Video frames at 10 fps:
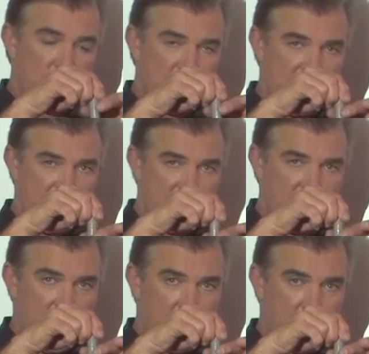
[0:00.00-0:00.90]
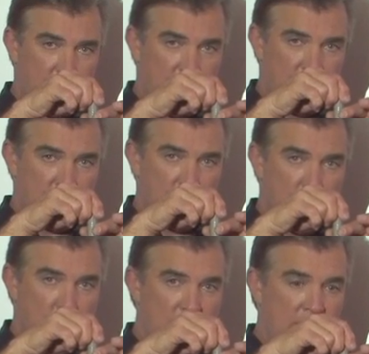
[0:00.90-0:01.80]
set the stop at the reference
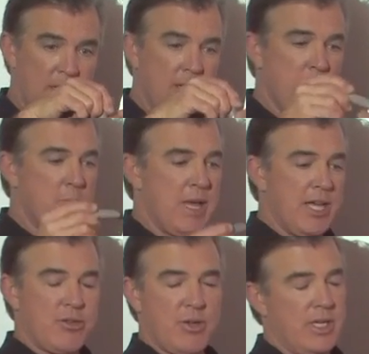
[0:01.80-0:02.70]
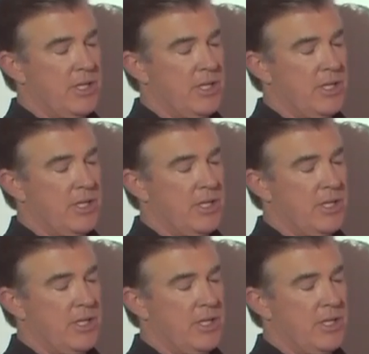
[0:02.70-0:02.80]
point, measure it.